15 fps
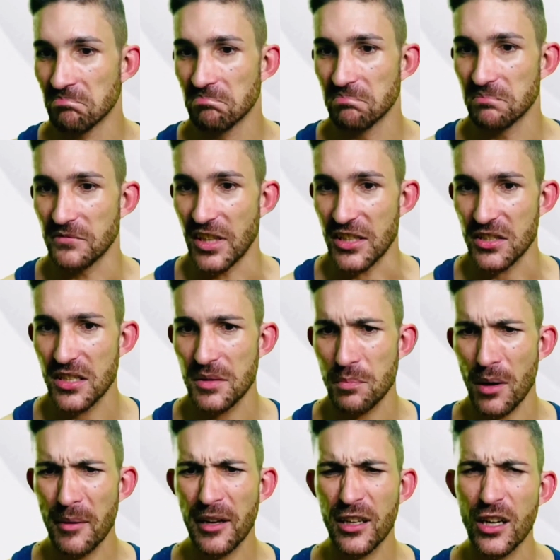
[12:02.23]
This is probably
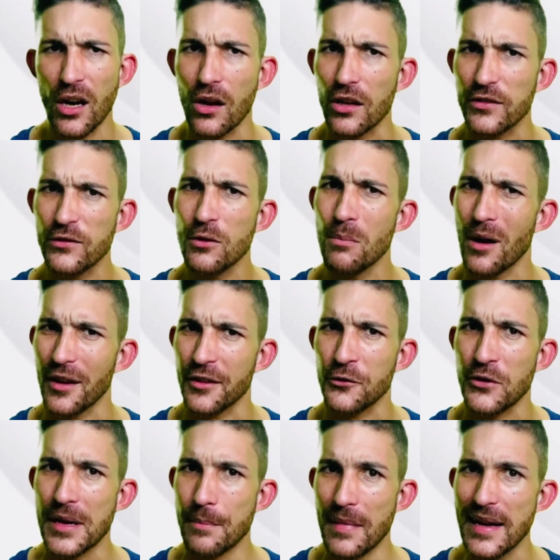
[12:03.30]
going to last for about 3
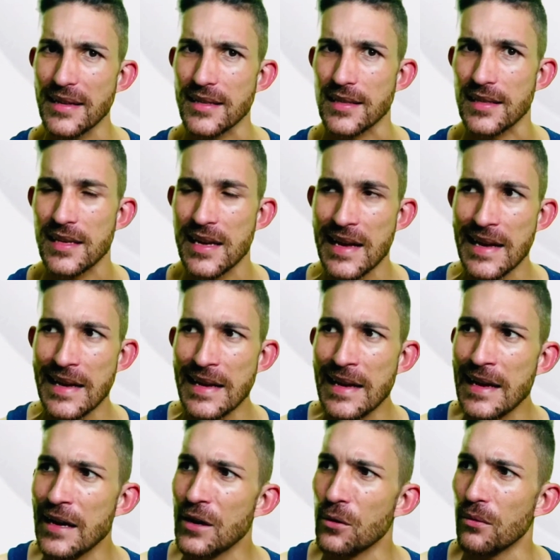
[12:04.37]
months,
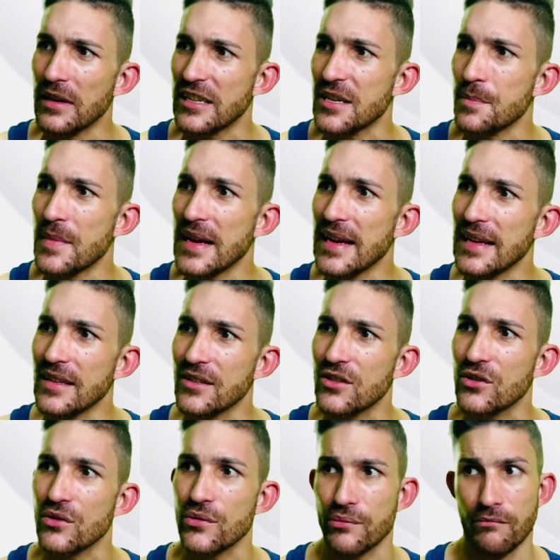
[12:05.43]
which
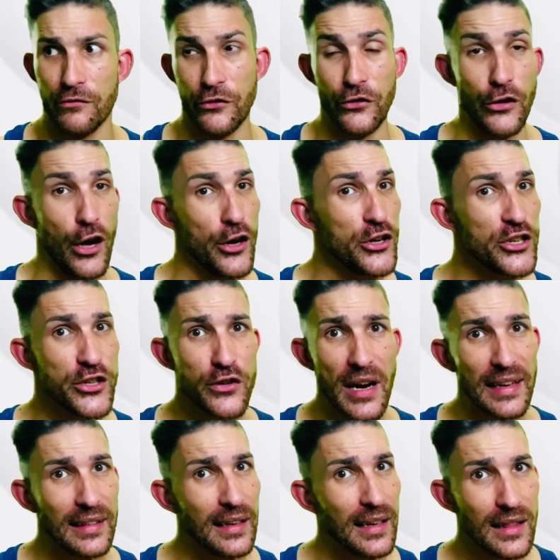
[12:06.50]
means no
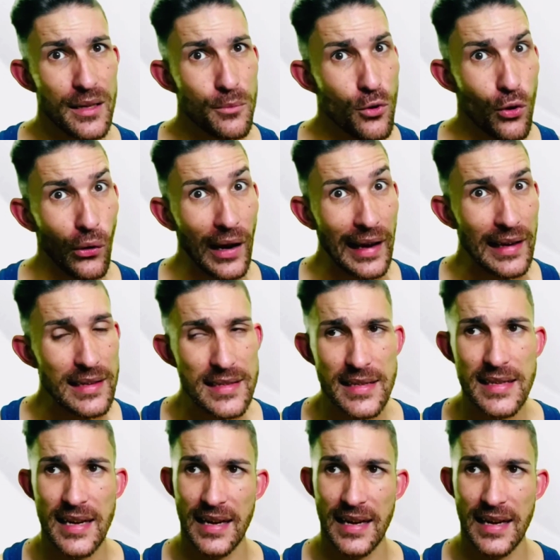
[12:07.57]
straightening in the mornings.